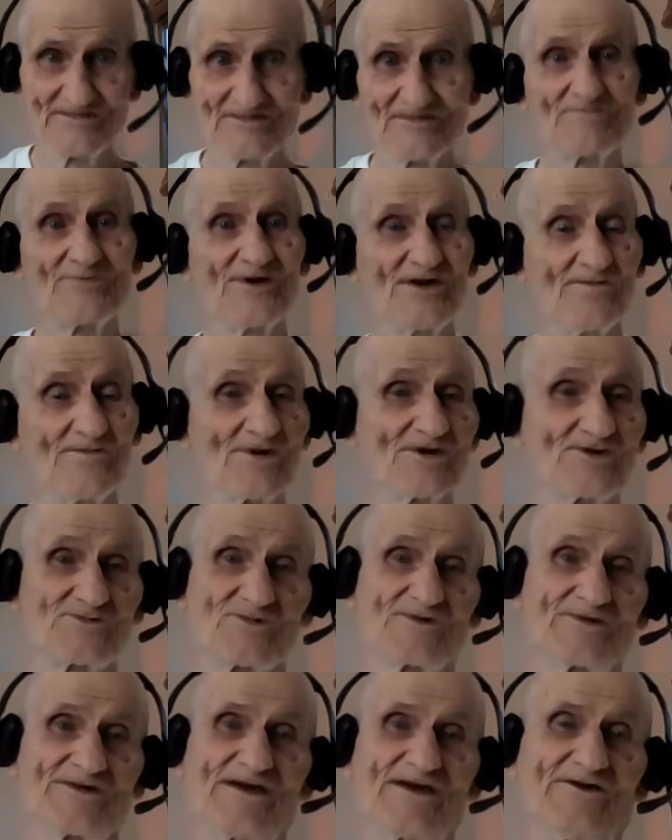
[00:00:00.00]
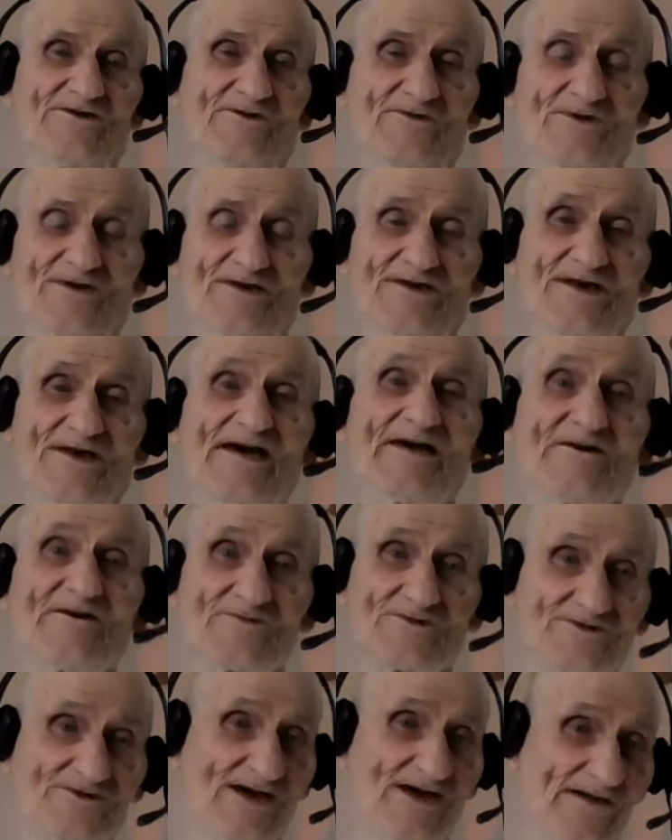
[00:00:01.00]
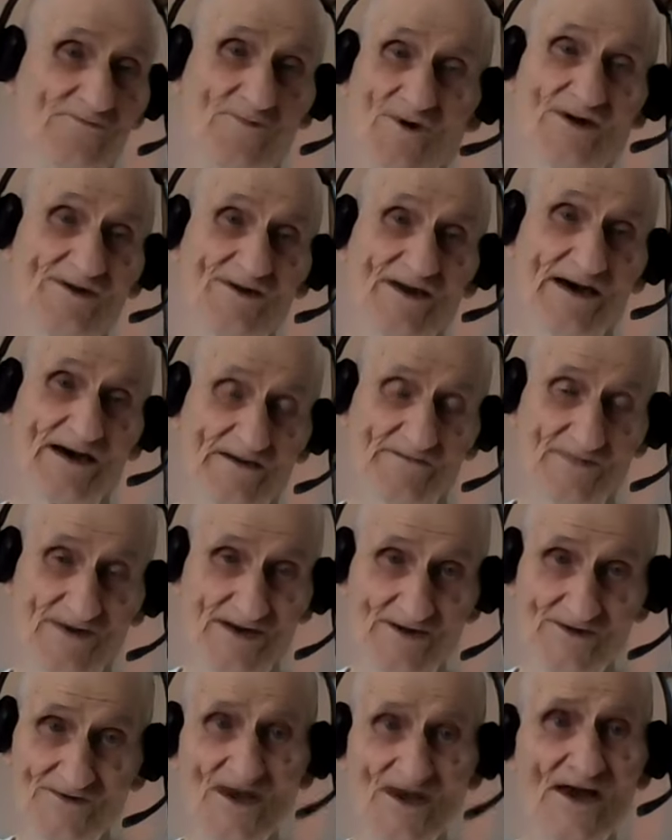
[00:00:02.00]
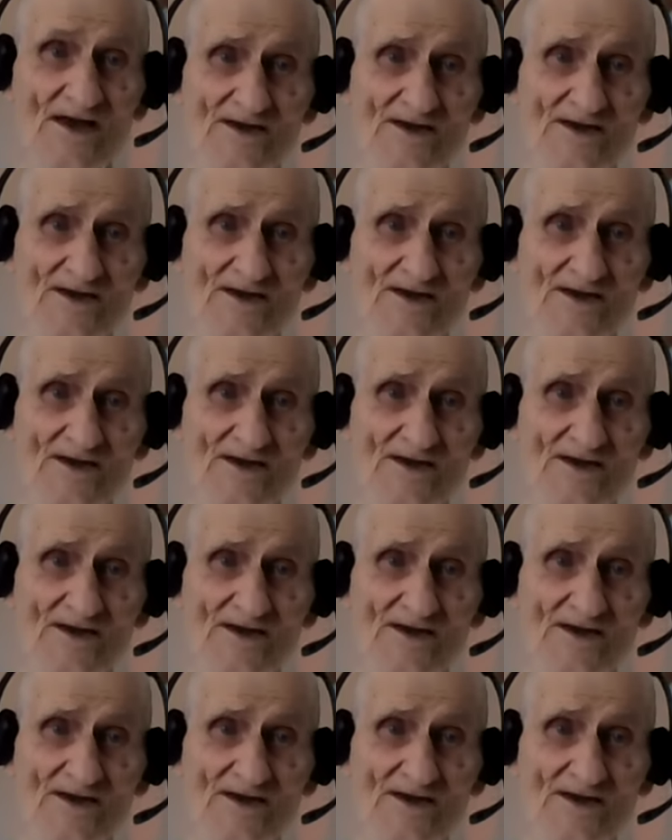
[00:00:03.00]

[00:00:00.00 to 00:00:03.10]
Pretty much what they do today with type 1 diabetes.